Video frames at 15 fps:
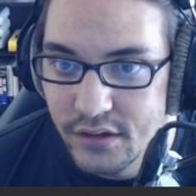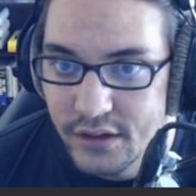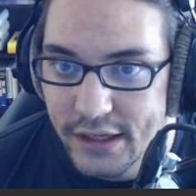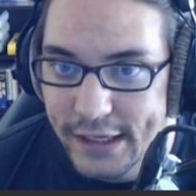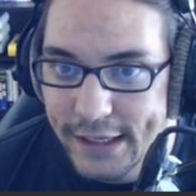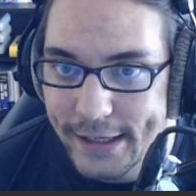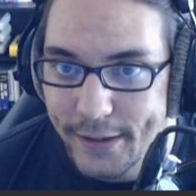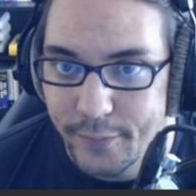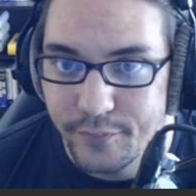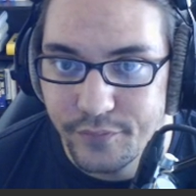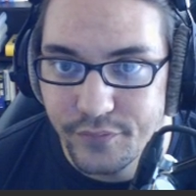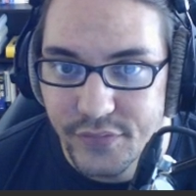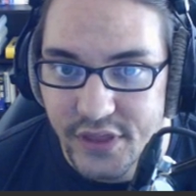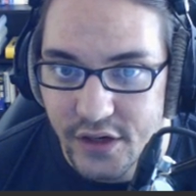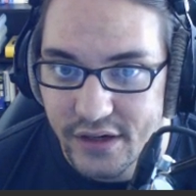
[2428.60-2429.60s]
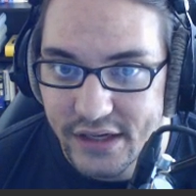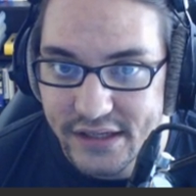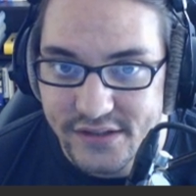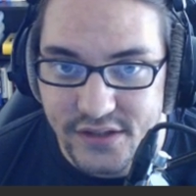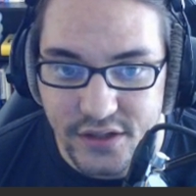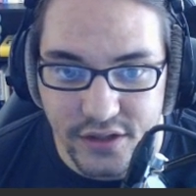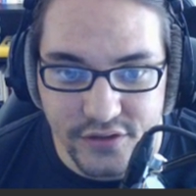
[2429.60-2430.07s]
There
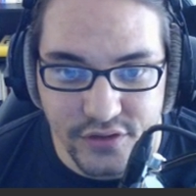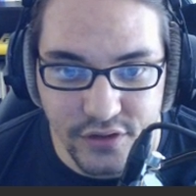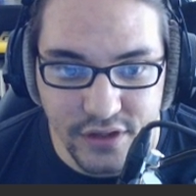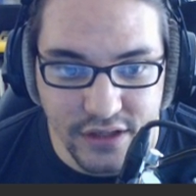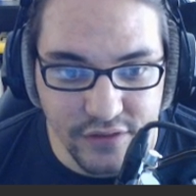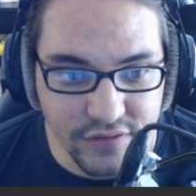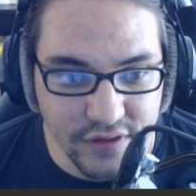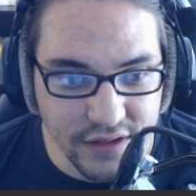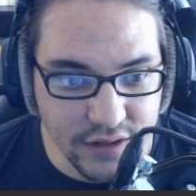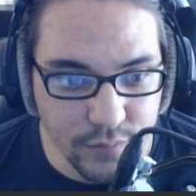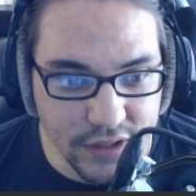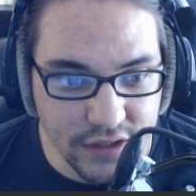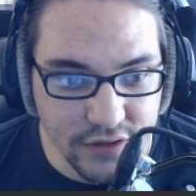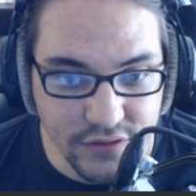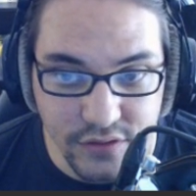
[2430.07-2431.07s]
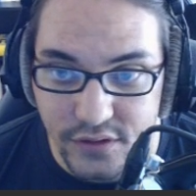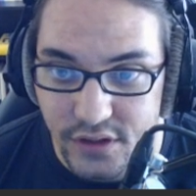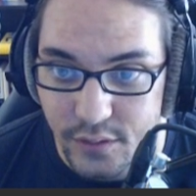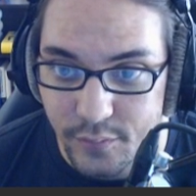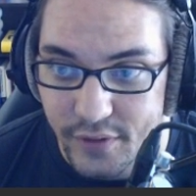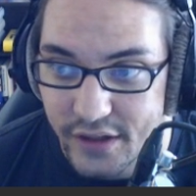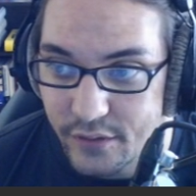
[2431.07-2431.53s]
is an alternative thing that we can do
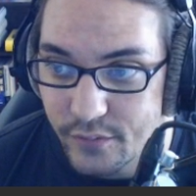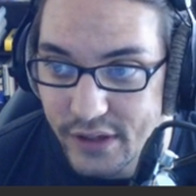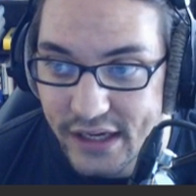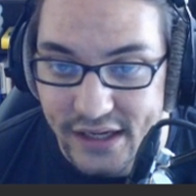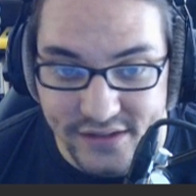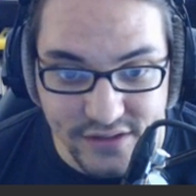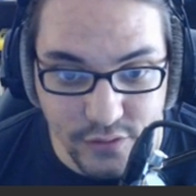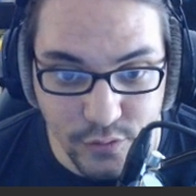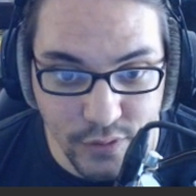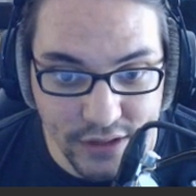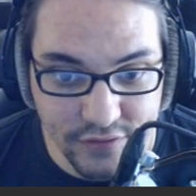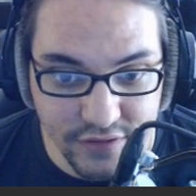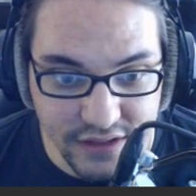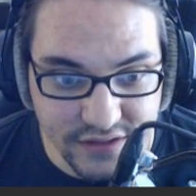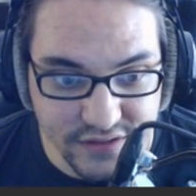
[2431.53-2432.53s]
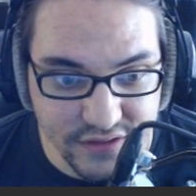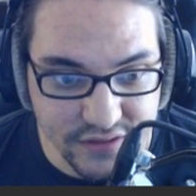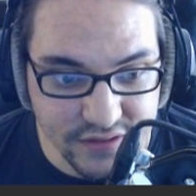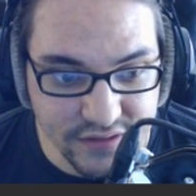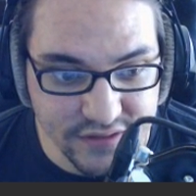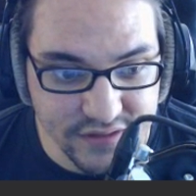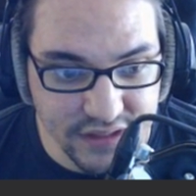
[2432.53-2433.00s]
here, by the way, as a quick fix, just
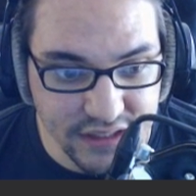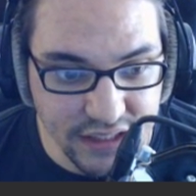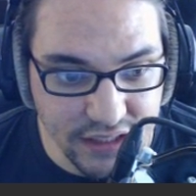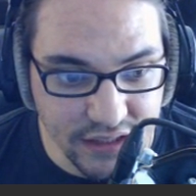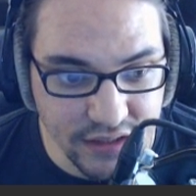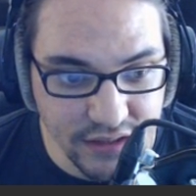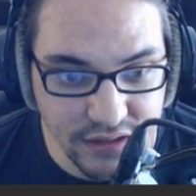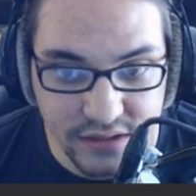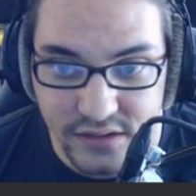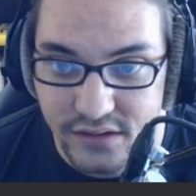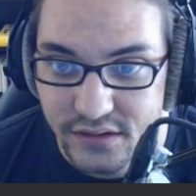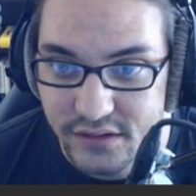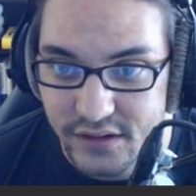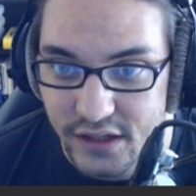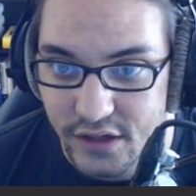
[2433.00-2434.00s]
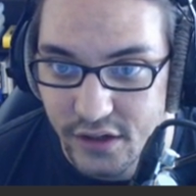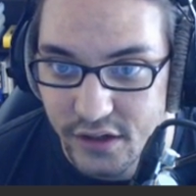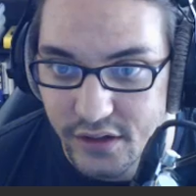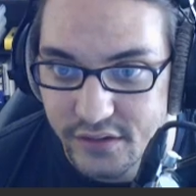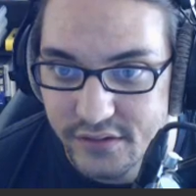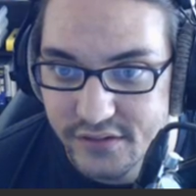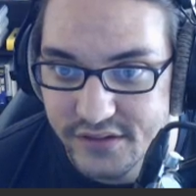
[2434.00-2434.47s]
to see that
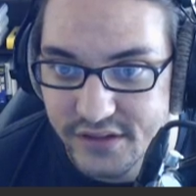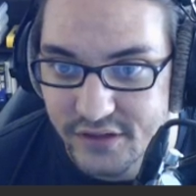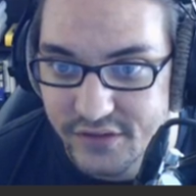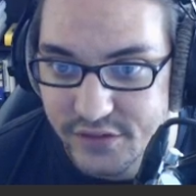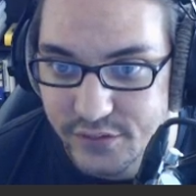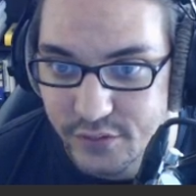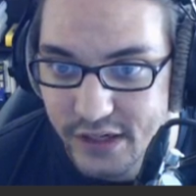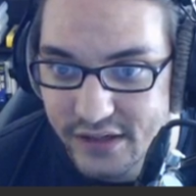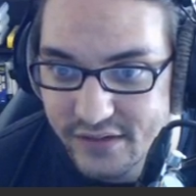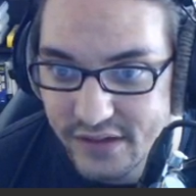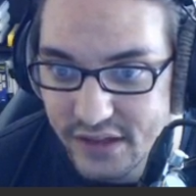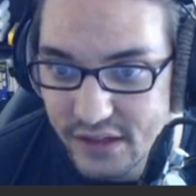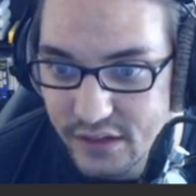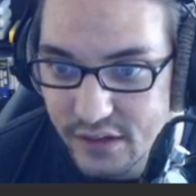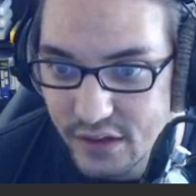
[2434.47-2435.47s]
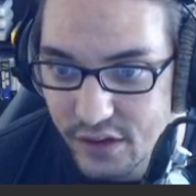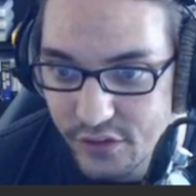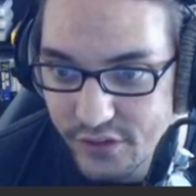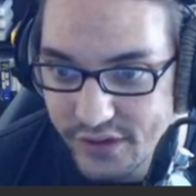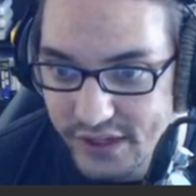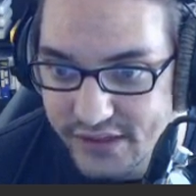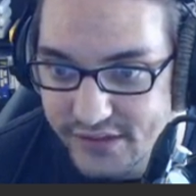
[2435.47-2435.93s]
our stuff is right in other
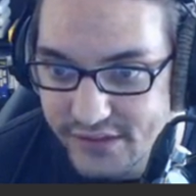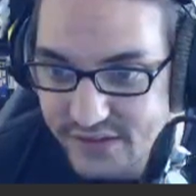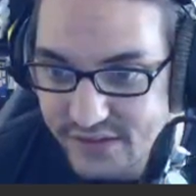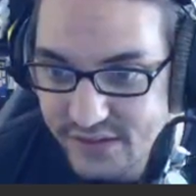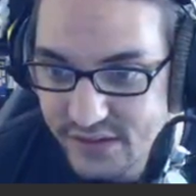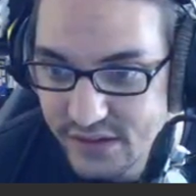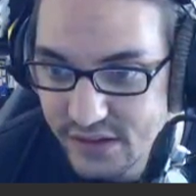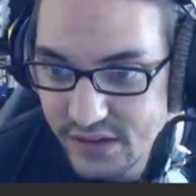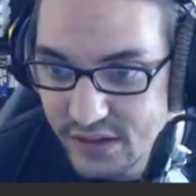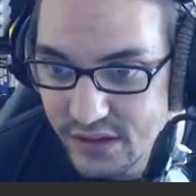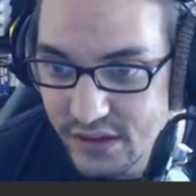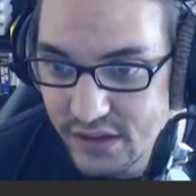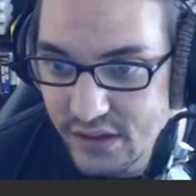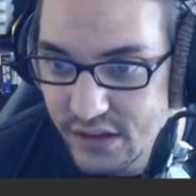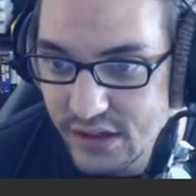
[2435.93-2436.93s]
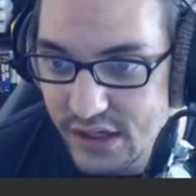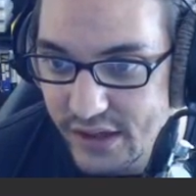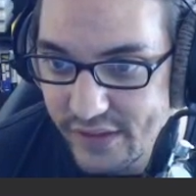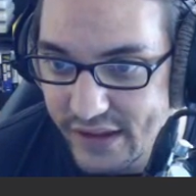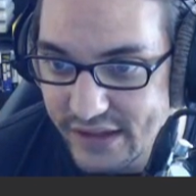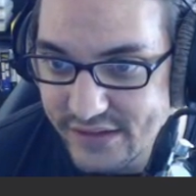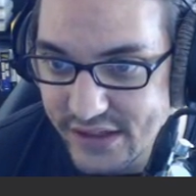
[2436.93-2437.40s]
cases.
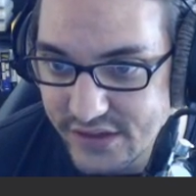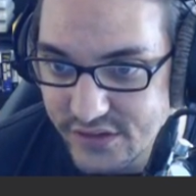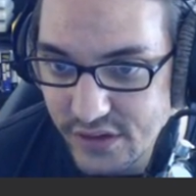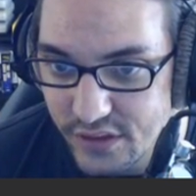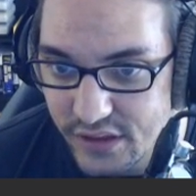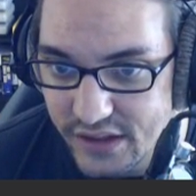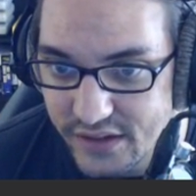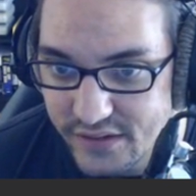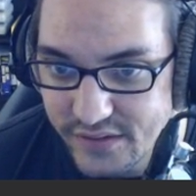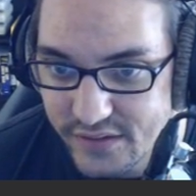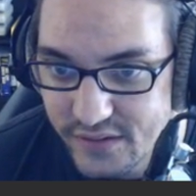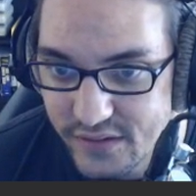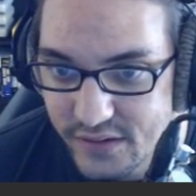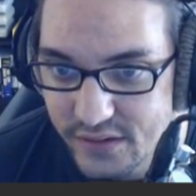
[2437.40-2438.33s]
And that's actually this.